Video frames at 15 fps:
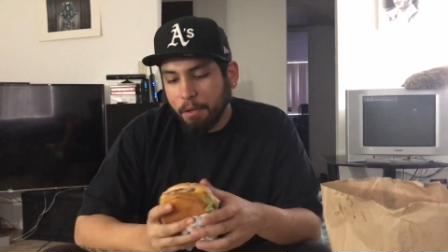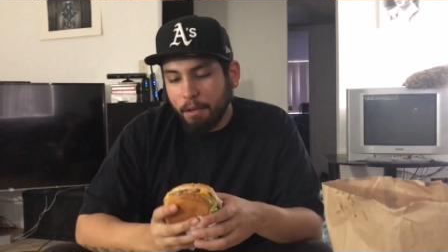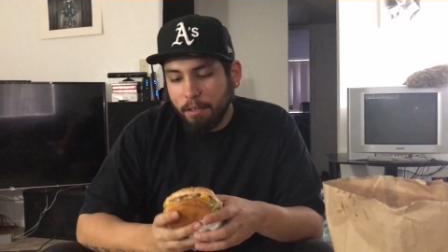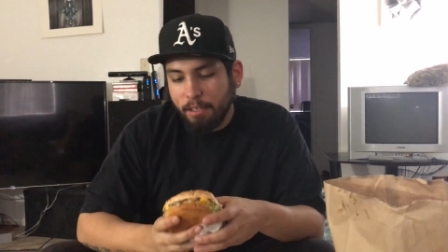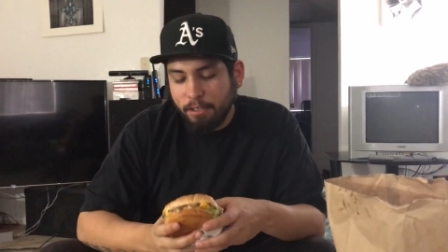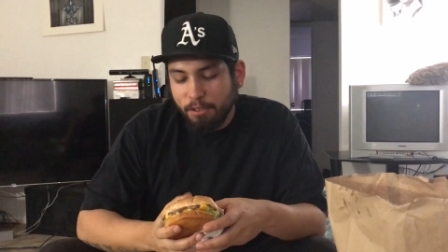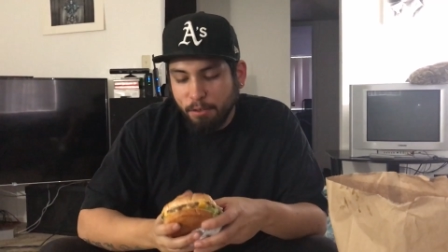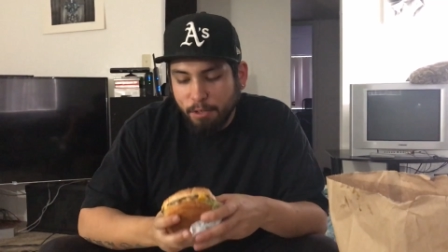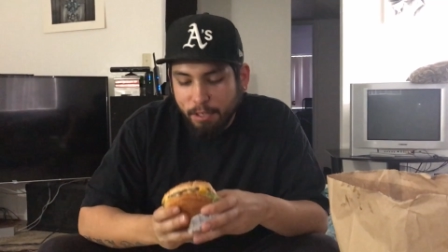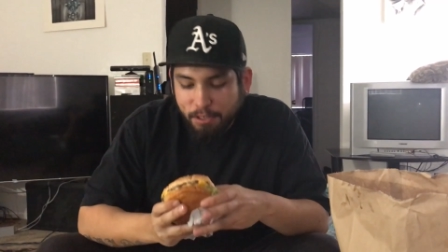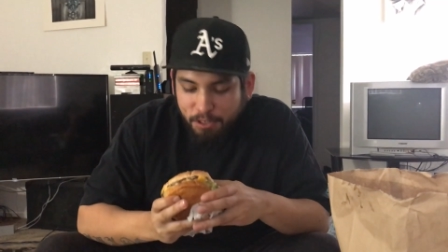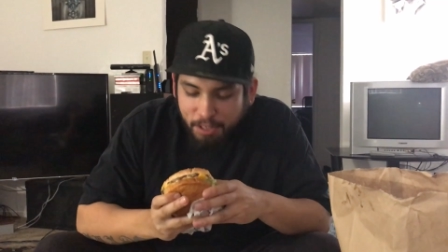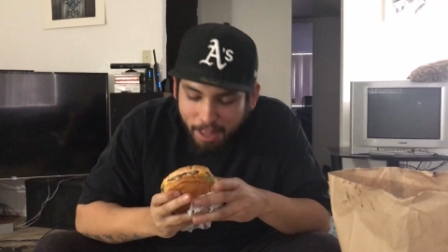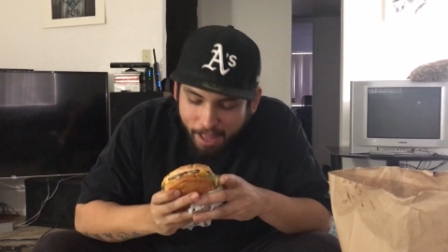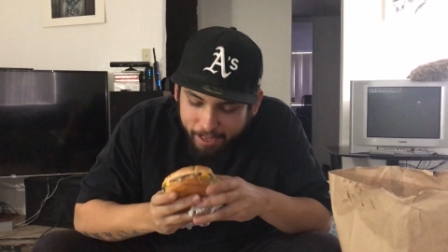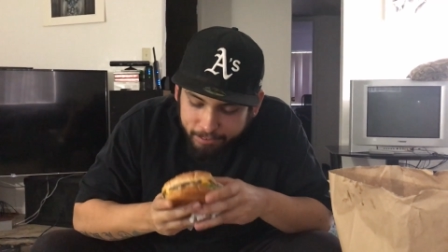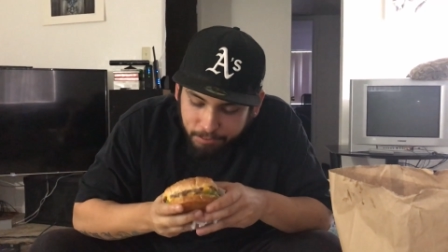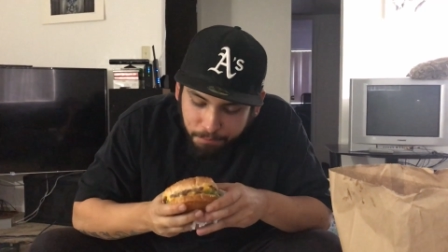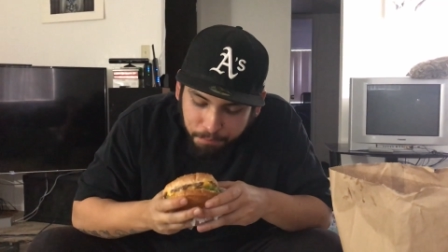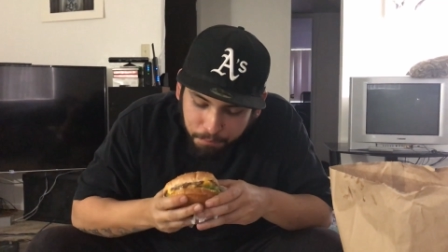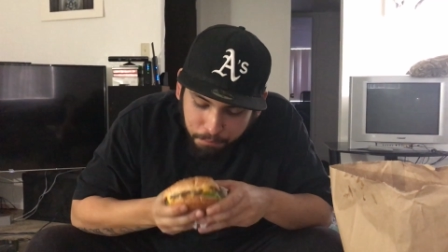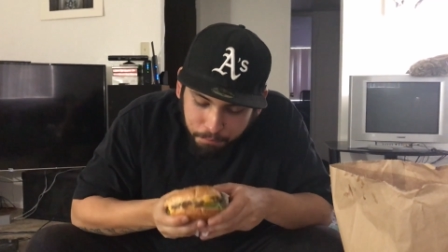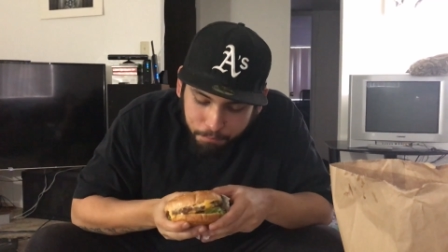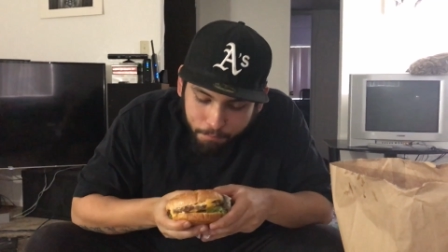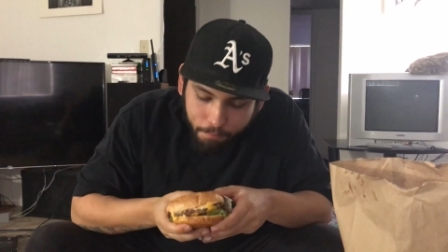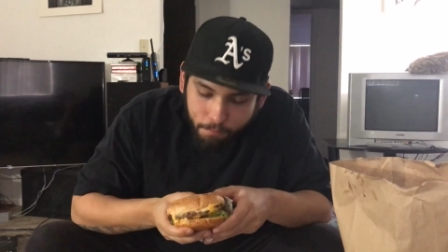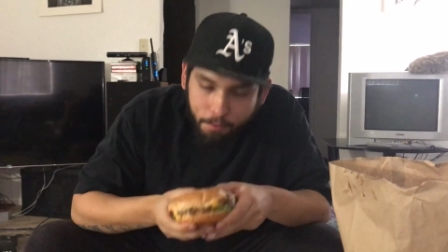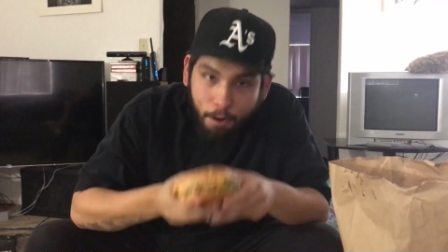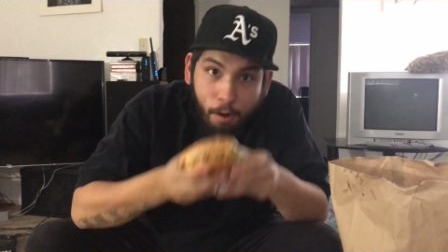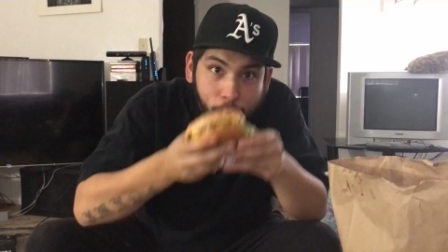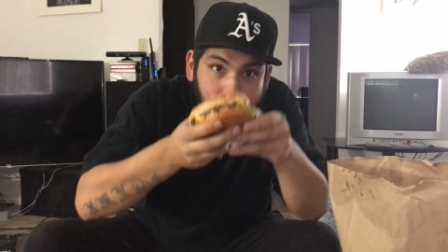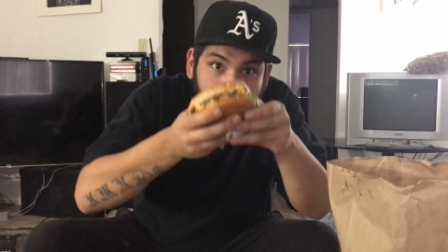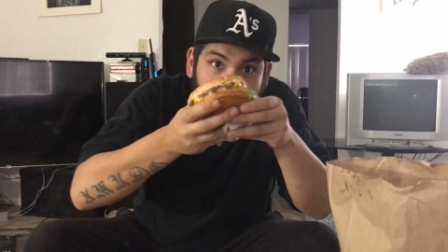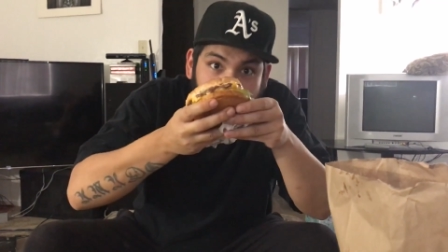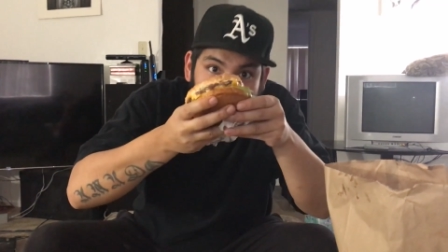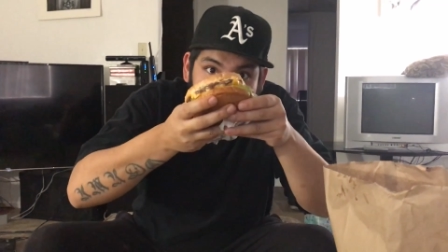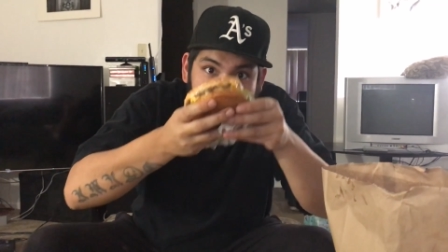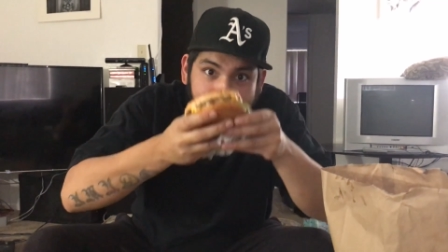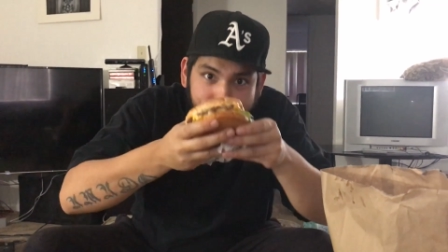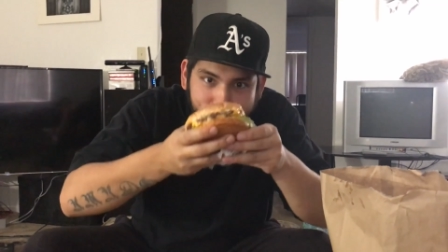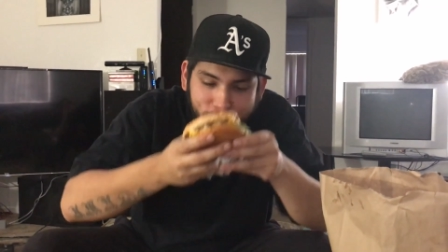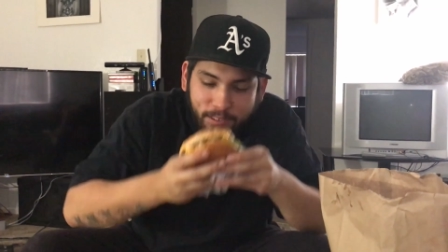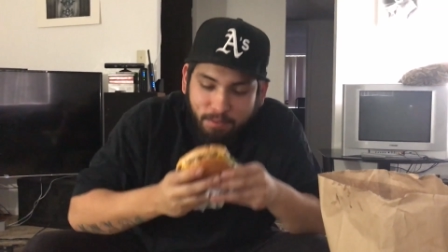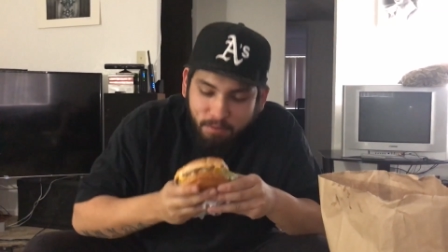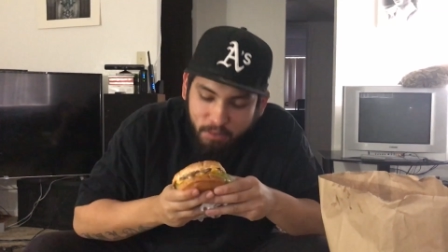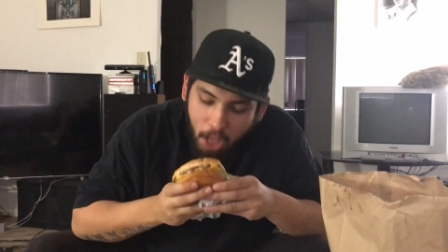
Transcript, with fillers: Well, let's do this, you guys. Cheers.